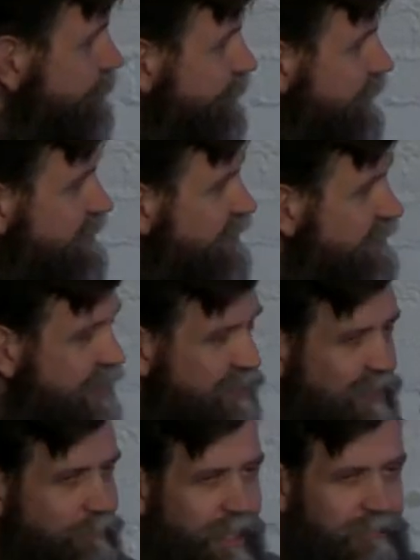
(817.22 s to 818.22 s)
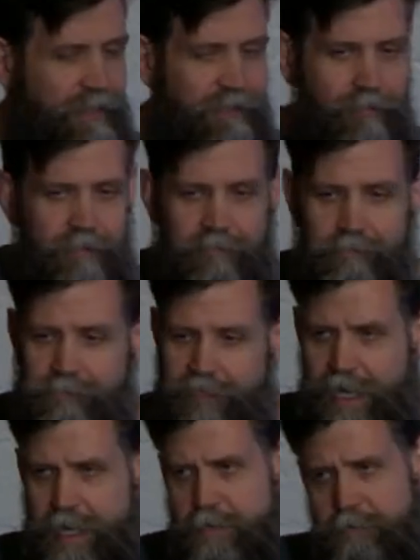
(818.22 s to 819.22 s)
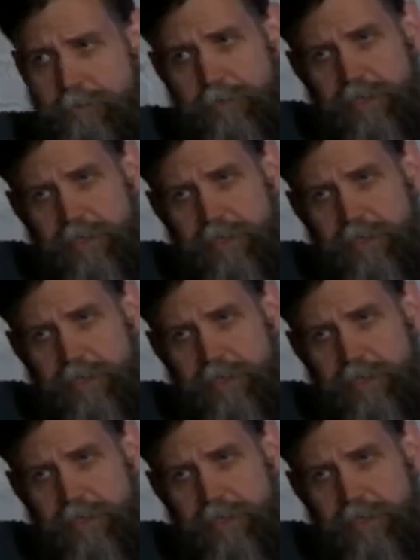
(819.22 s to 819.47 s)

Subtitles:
This is actually my favorite thing.